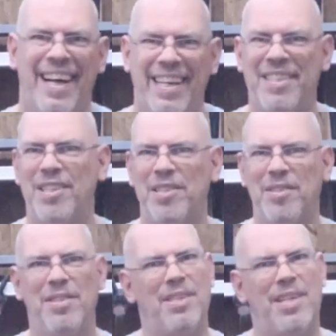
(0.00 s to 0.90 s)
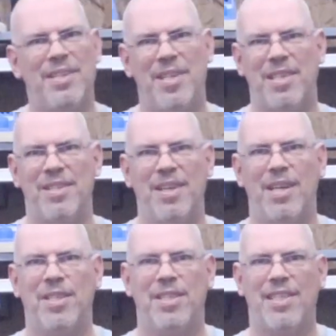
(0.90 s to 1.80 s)
It just
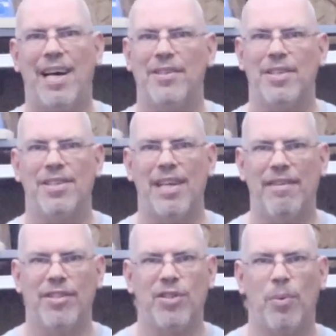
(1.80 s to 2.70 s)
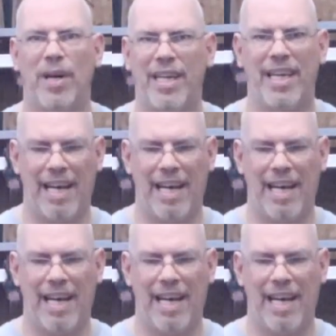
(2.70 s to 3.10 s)
nudges out the 720.